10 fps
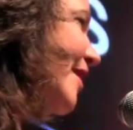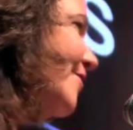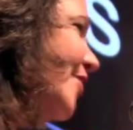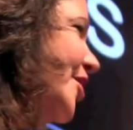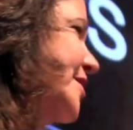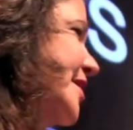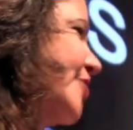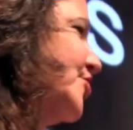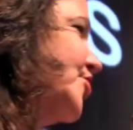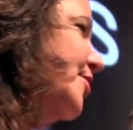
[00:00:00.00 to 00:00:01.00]
of our
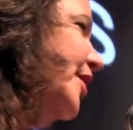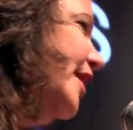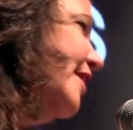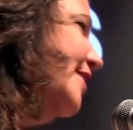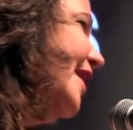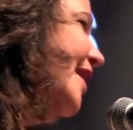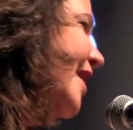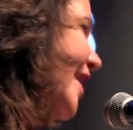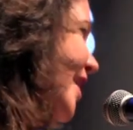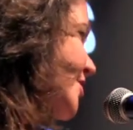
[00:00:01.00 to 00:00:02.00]
century
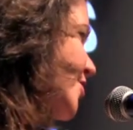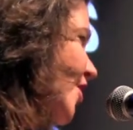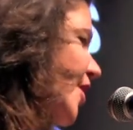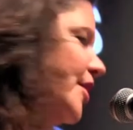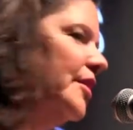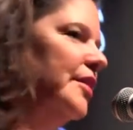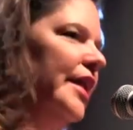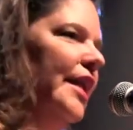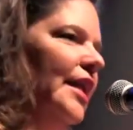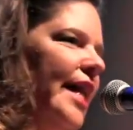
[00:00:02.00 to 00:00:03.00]
that has gone
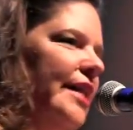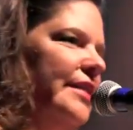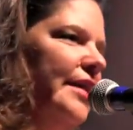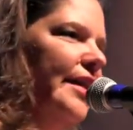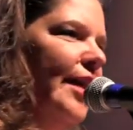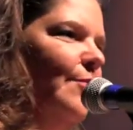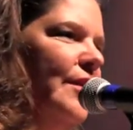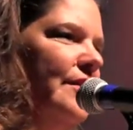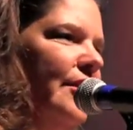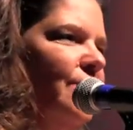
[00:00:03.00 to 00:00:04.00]
neglected and
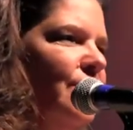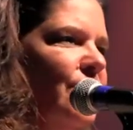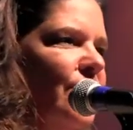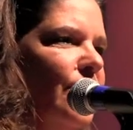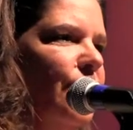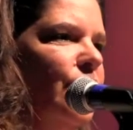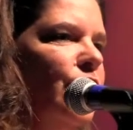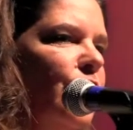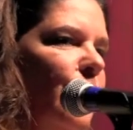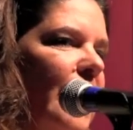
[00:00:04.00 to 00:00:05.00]
misunderstood
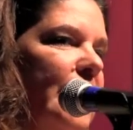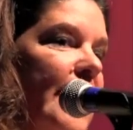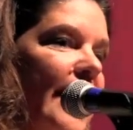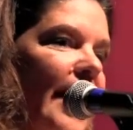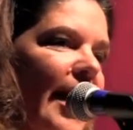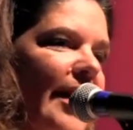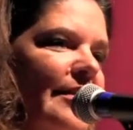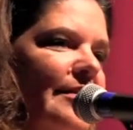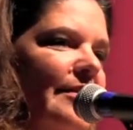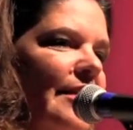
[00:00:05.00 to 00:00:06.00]
for too many
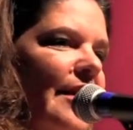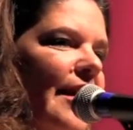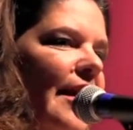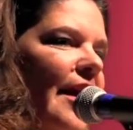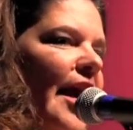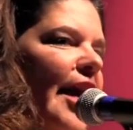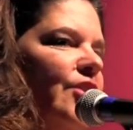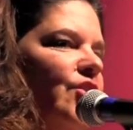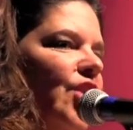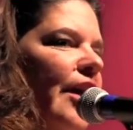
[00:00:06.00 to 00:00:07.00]
decades.
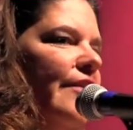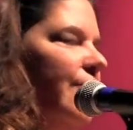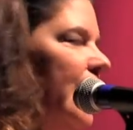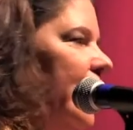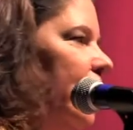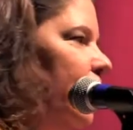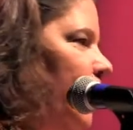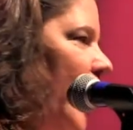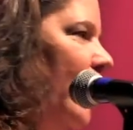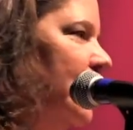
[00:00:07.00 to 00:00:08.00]

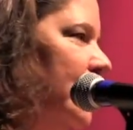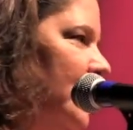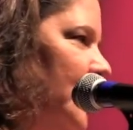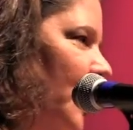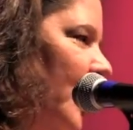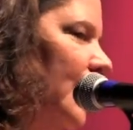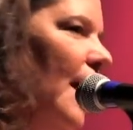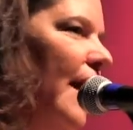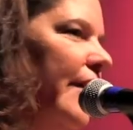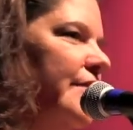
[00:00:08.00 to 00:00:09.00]
HIV bounced into our
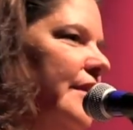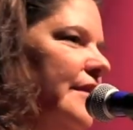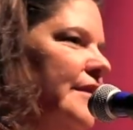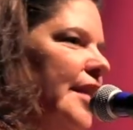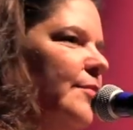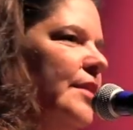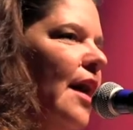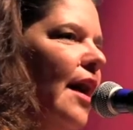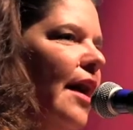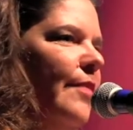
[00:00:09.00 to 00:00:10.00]
lives at the same
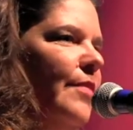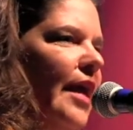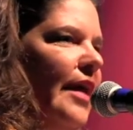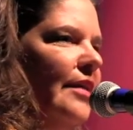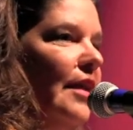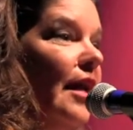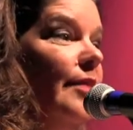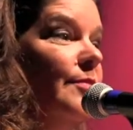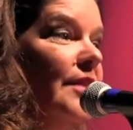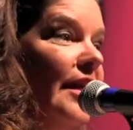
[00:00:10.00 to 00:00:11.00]
time that
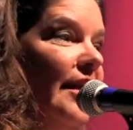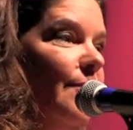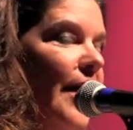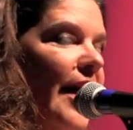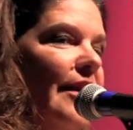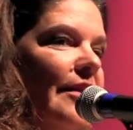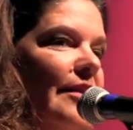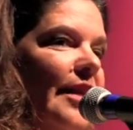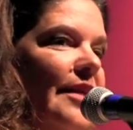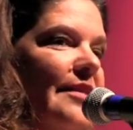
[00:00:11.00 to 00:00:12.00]
Lyme did back in
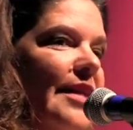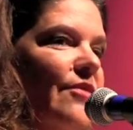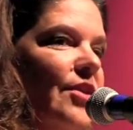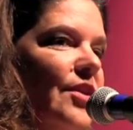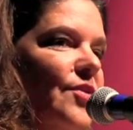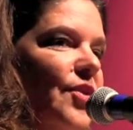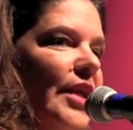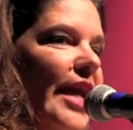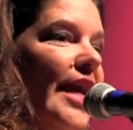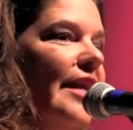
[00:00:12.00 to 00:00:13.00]
the late 70s,
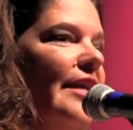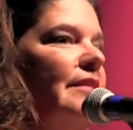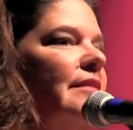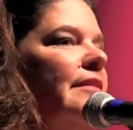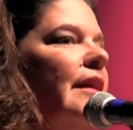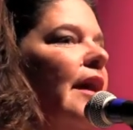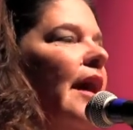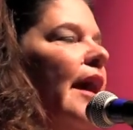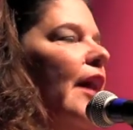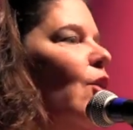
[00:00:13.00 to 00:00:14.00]
early 80s,
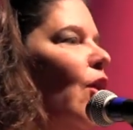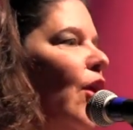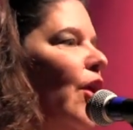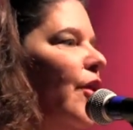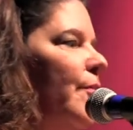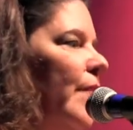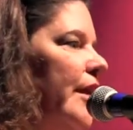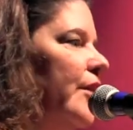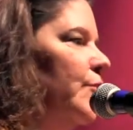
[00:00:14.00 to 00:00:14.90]
and all the money